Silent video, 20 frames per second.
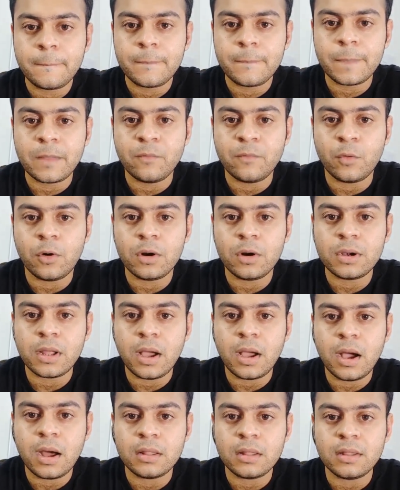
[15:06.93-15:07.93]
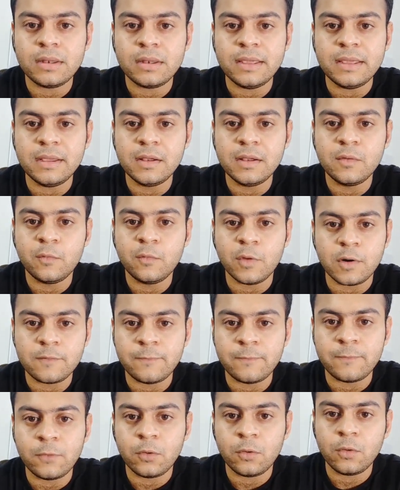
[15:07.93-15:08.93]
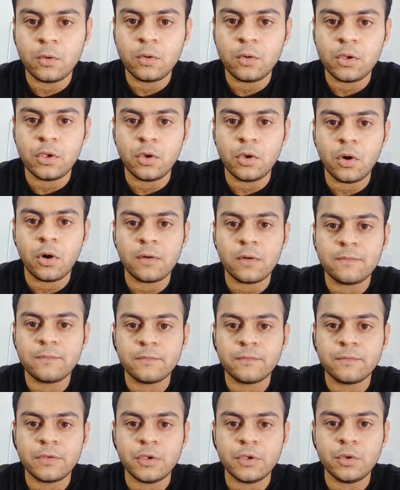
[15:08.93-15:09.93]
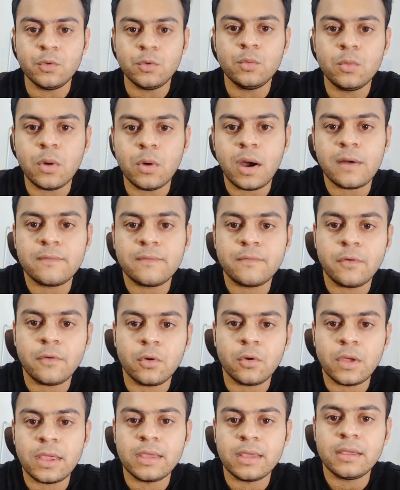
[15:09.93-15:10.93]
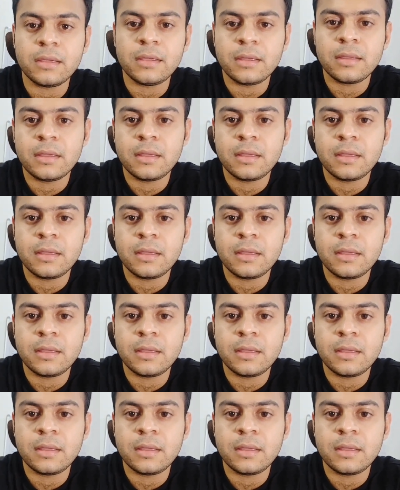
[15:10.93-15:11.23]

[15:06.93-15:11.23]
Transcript: What are the legal workflow you are following?